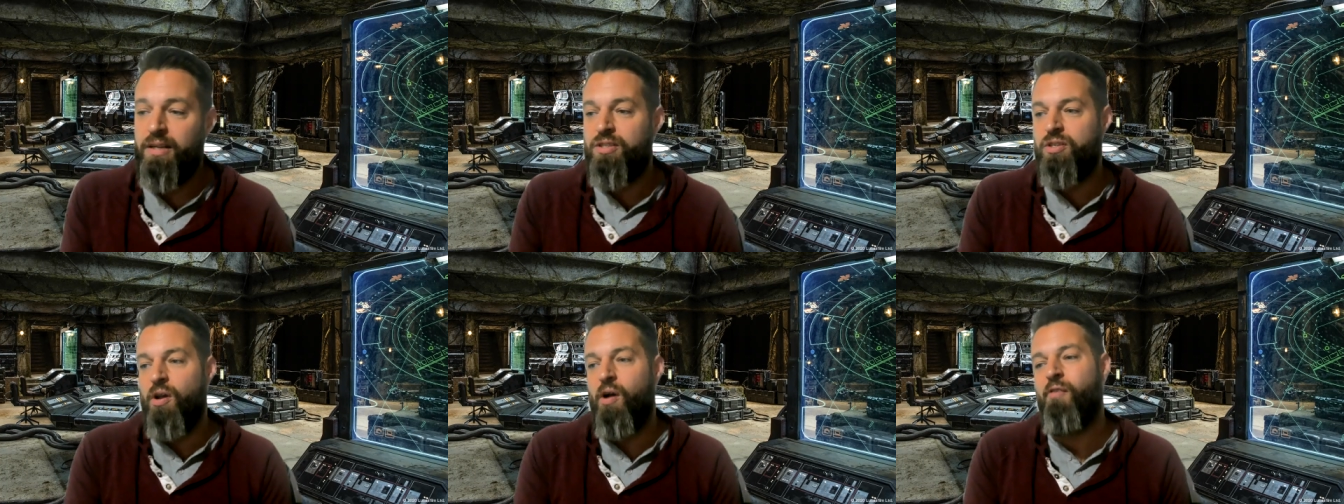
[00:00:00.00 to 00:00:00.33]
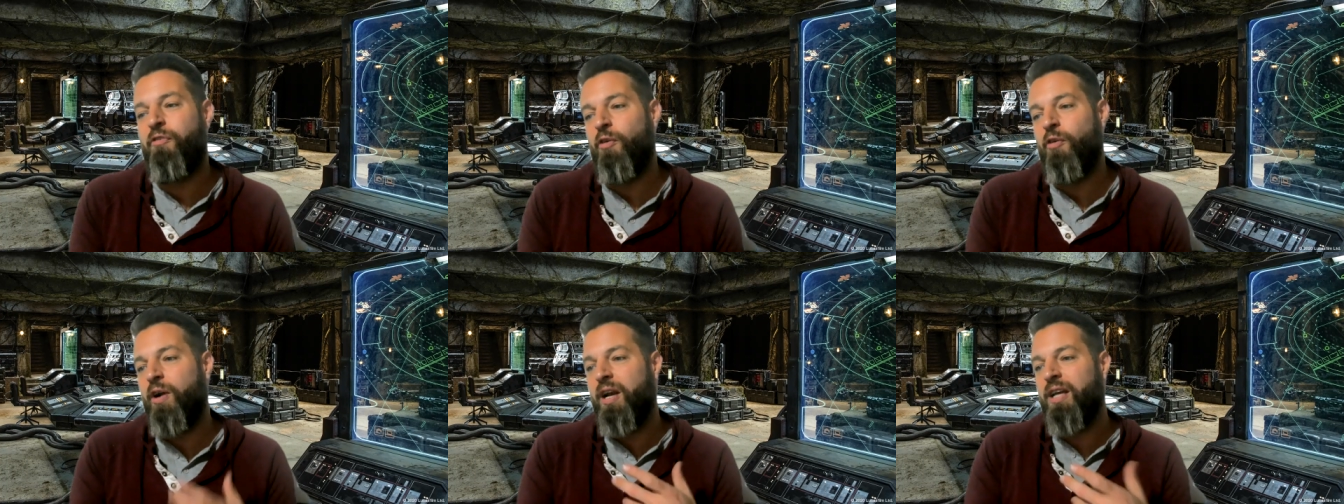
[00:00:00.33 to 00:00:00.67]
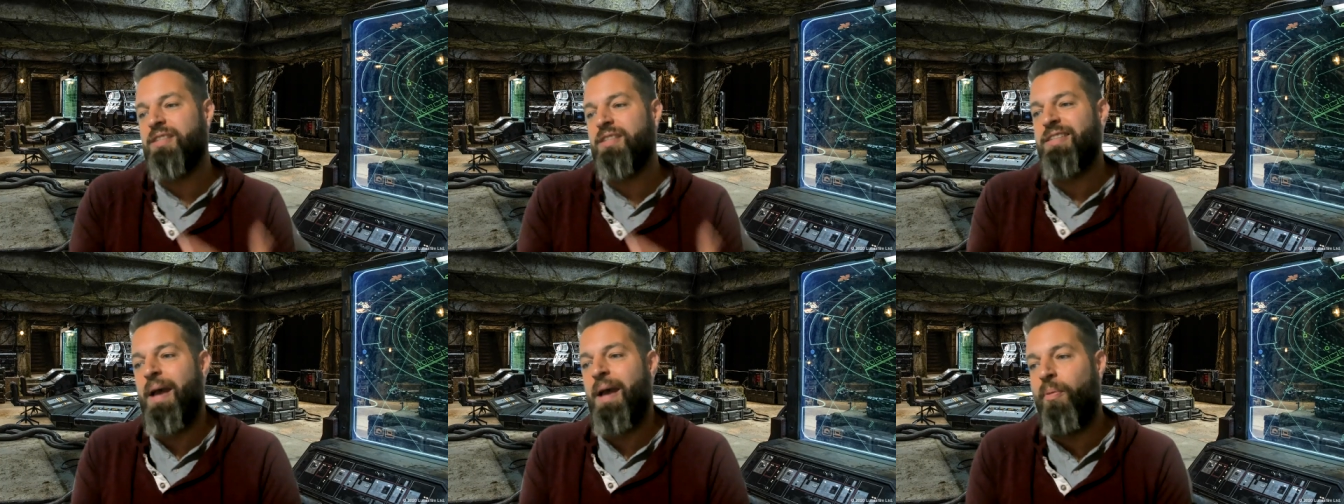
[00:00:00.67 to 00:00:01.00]
So, for an
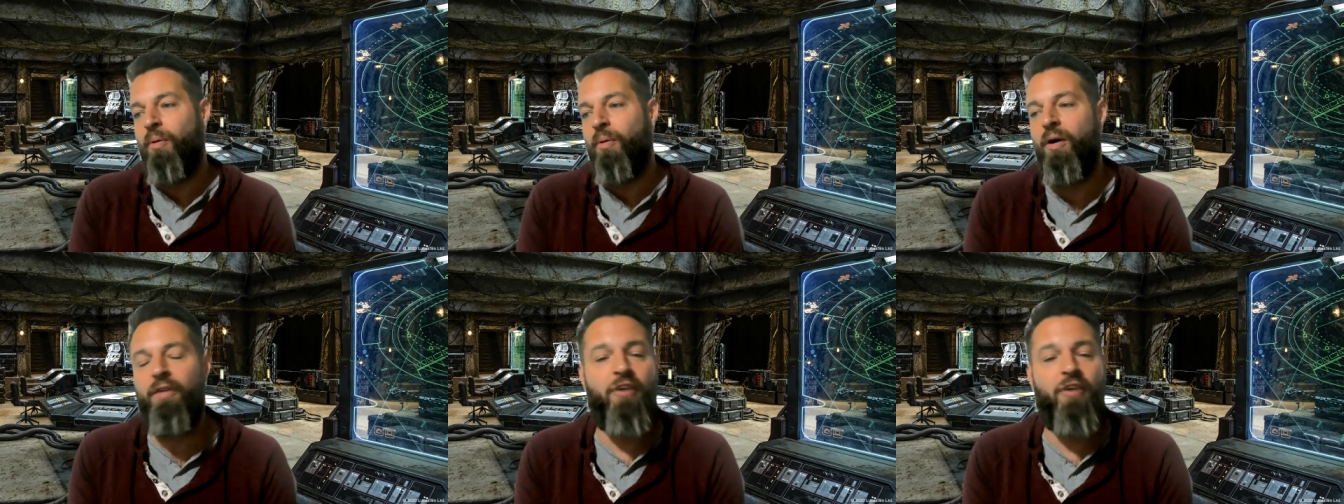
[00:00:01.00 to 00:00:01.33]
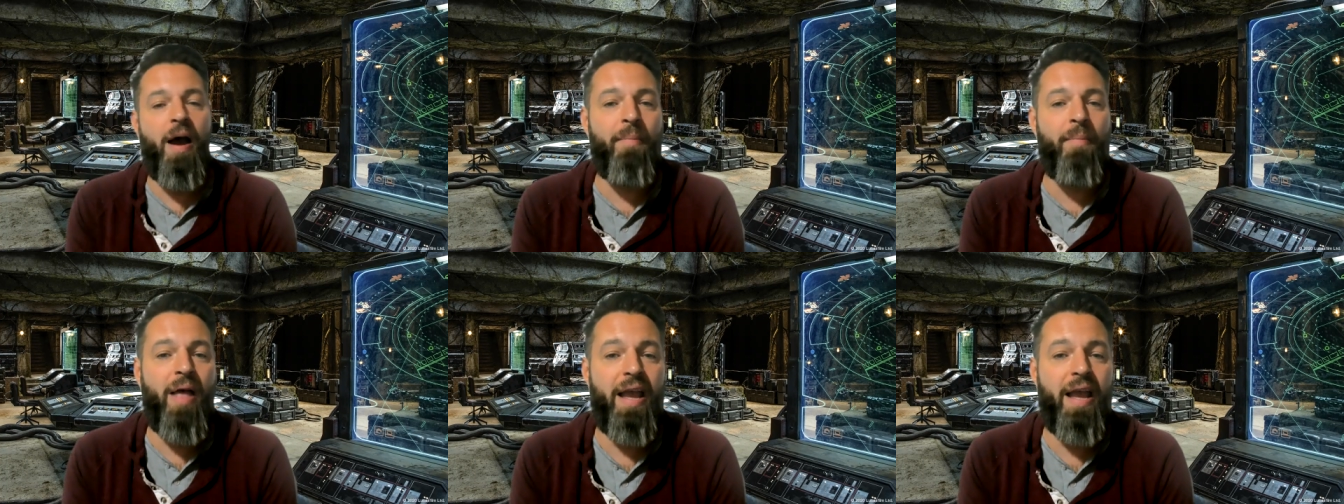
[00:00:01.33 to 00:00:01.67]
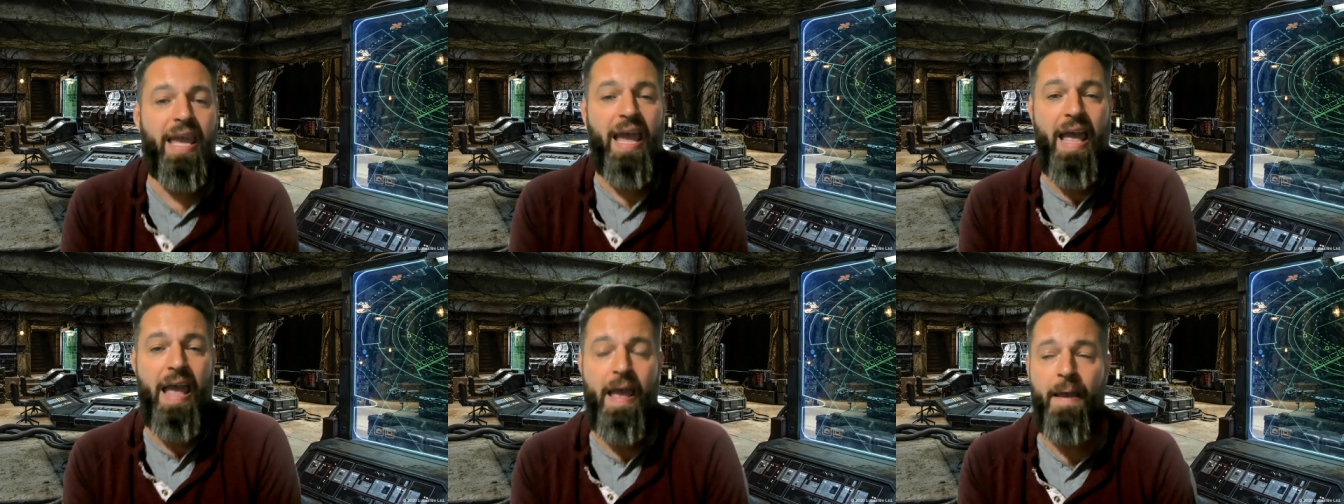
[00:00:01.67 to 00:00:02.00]
example, if I'm like,
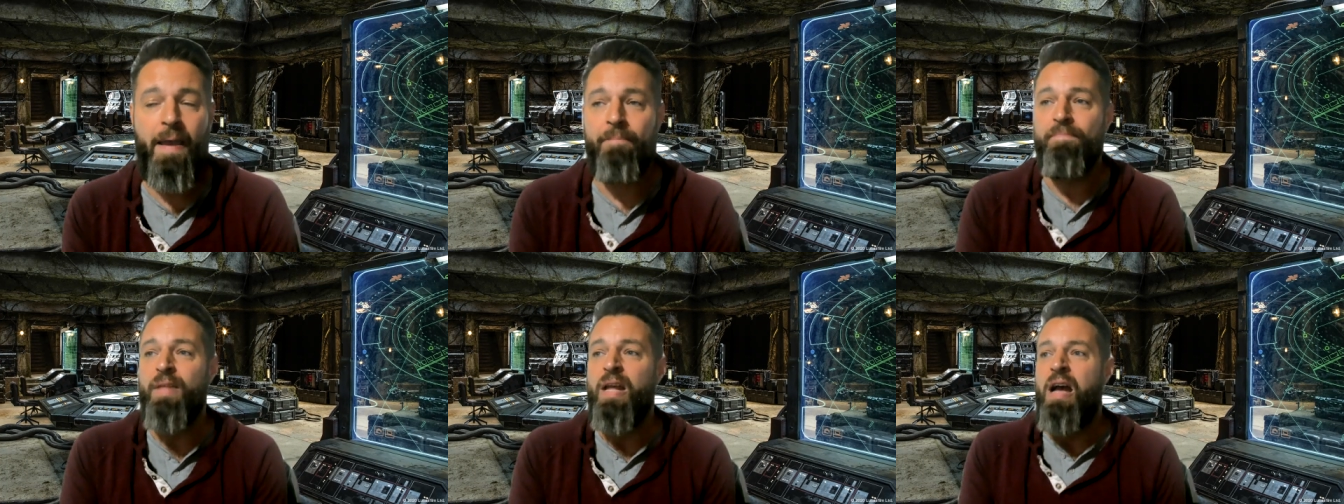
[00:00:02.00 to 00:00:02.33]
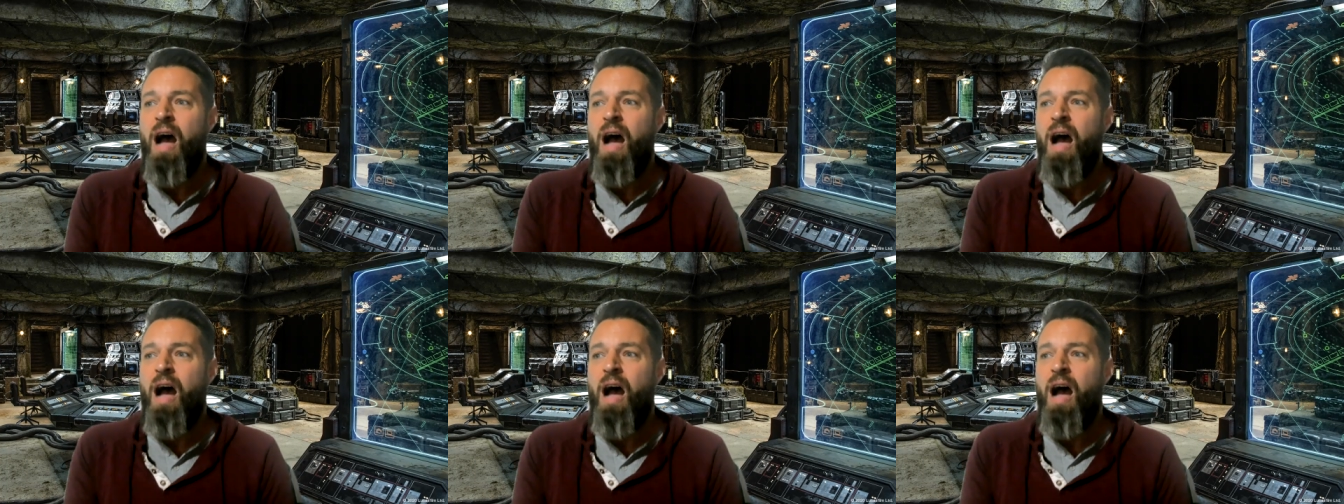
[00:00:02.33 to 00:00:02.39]
hey,